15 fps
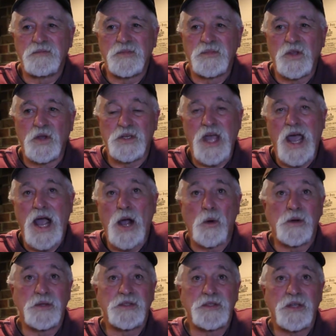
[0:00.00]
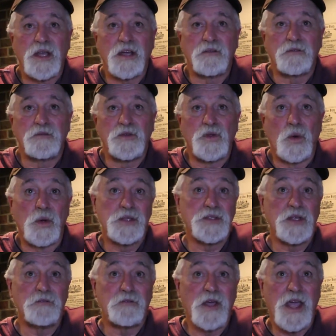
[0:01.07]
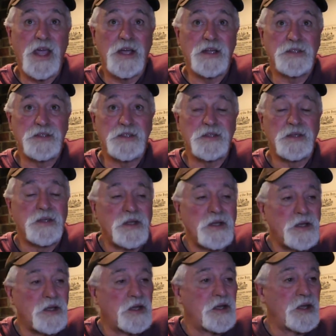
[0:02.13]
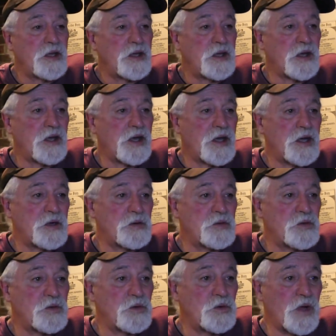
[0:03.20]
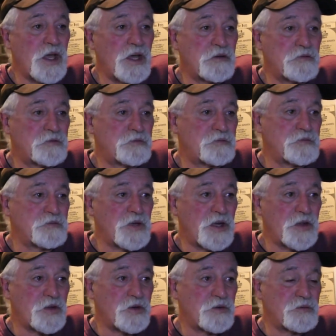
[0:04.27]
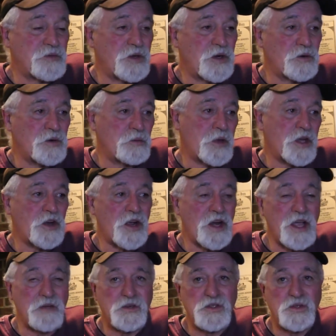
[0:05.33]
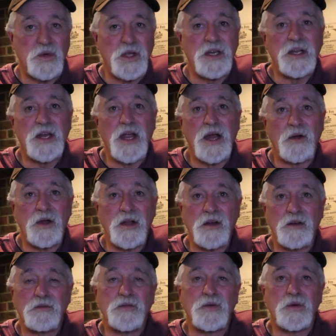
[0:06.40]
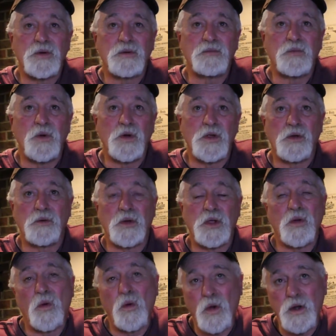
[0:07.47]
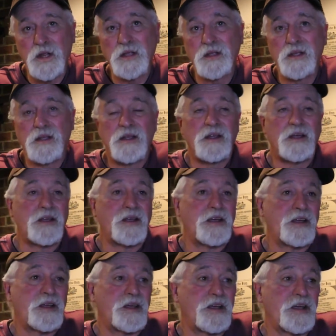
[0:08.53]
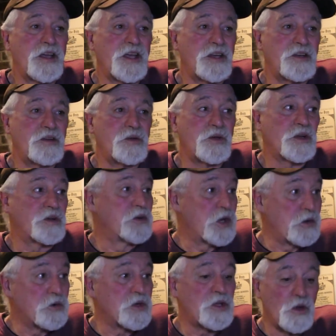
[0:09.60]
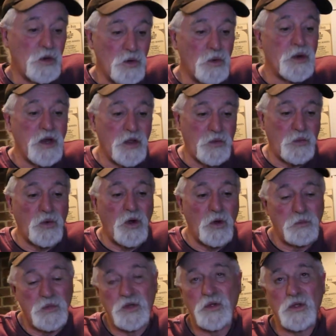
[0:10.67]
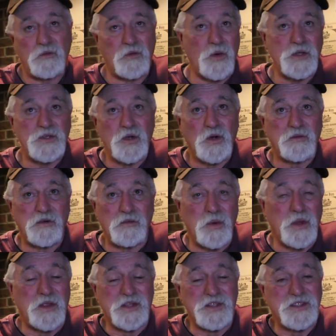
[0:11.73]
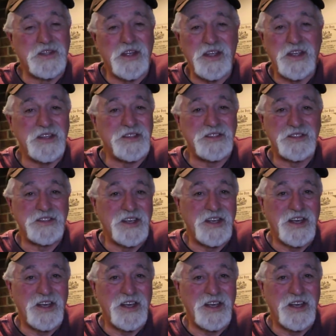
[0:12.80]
your towers have noisy fans. You have other, you know, you might not have a treated area for where you're recording. And you can literally go to another room and do your voiceover with this thing. It's